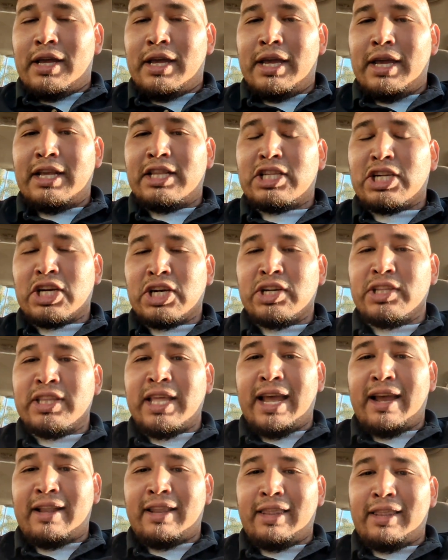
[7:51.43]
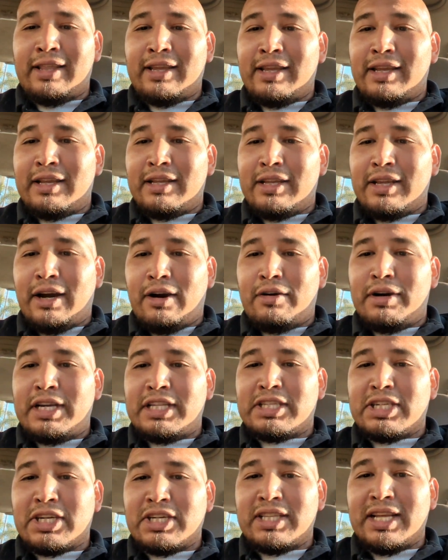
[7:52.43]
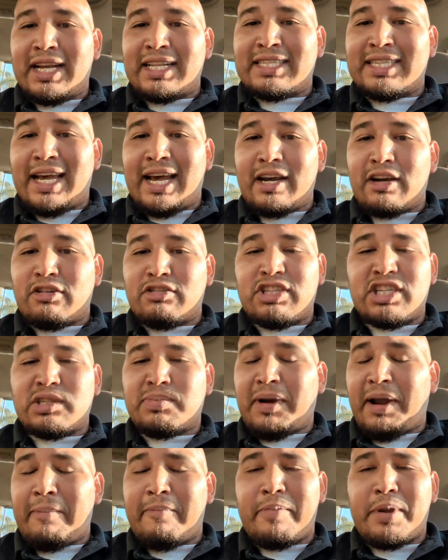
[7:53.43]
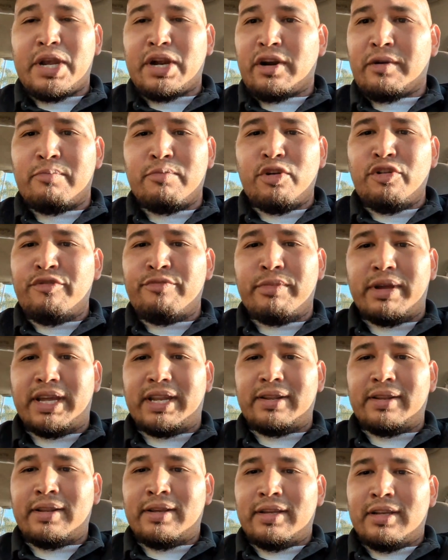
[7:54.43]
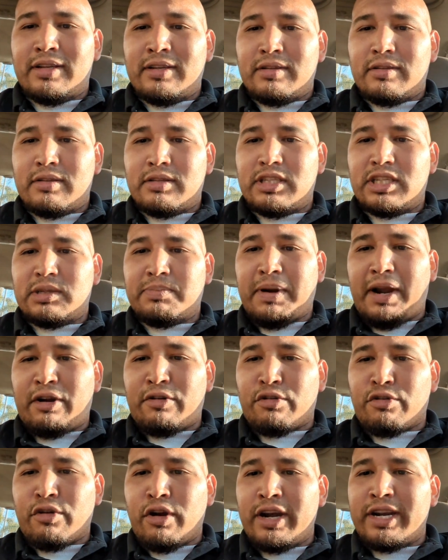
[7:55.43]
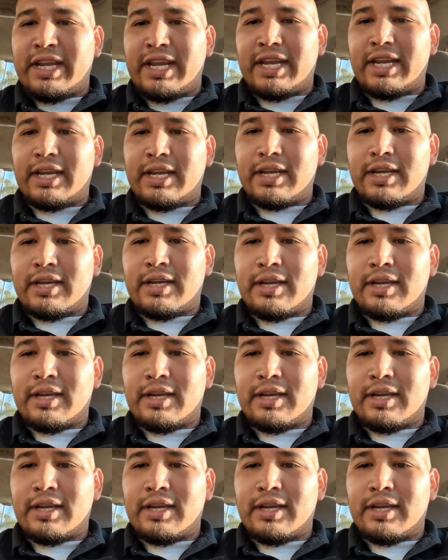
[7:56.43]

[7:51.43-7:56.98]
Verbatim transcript: he turned that yo, he turned that tackle just by pure movement. Just by running.